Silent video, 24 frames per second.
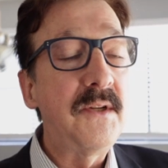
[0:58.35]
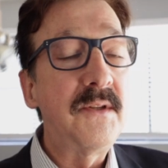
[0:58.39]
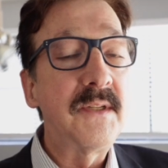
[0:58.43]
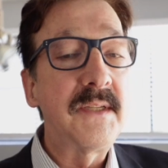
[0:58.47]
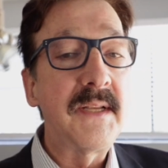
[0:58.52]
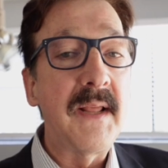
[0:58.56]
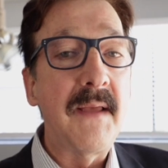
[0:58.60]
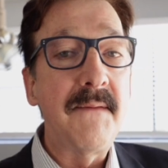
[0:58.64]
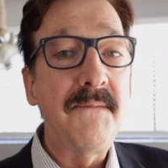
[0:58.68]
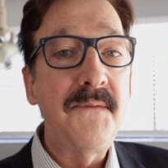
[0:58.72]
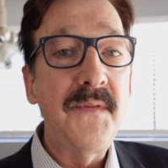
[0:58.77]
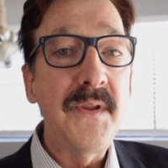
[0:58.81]
used
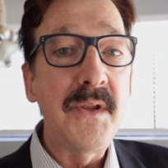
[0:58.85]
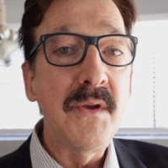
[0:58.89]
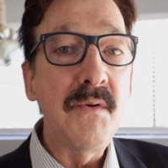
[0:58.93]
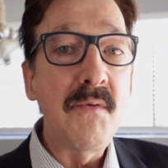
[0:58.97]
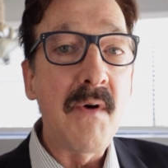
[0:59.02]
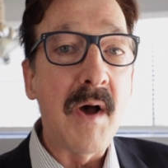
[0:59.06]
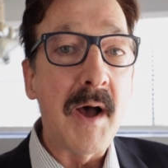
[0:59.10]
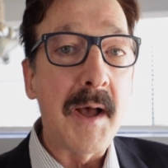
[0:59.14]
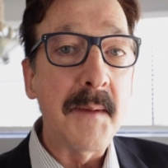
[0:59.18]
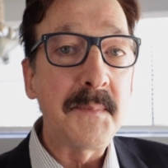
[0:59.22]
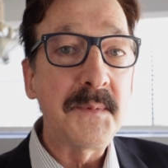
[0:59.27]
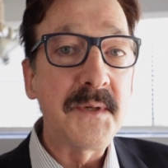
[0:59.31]
that view
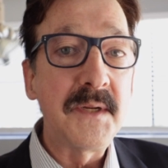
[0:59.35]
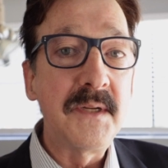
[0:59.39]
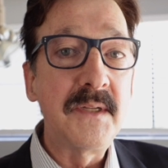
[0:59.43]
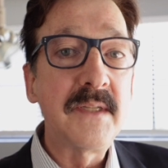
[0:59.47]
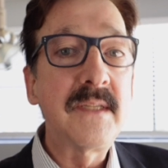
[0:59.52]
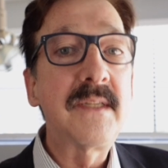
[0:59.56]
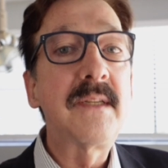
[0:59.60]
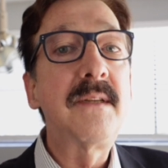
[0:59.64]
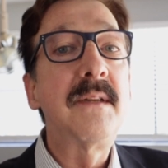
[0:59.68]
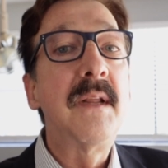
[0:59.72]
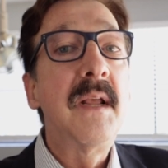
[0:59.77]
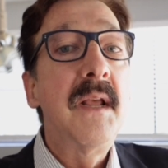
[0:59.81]

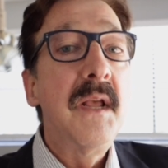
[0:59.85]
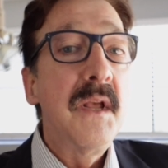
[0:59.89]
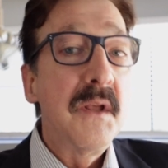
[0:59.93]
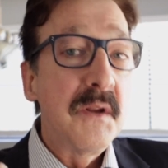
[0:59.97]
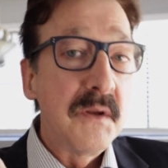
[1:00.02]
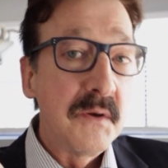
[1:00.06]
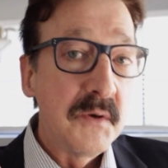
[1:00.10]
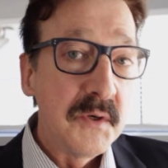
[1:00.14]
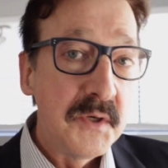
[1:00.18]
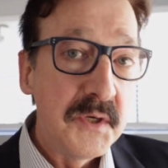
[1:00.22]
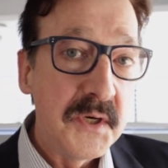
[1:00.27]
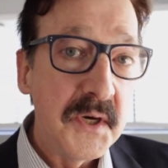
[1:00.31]
options
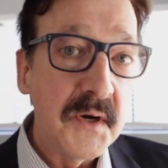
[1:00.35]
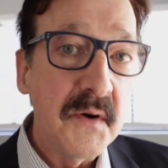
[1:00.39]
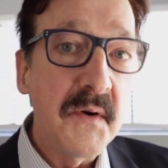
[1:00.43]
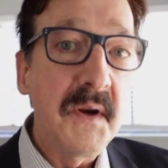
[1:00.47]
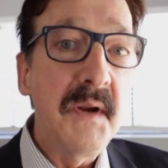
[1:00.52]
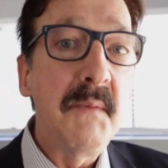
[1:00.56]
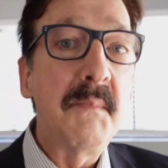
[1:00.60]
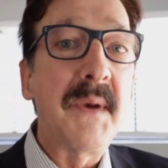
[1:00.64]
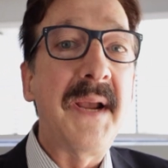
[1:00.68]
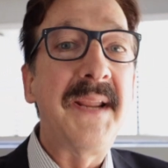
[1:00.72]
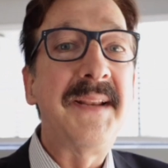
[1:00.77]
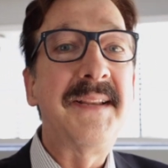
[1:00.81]

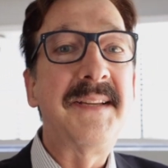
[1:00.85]
during my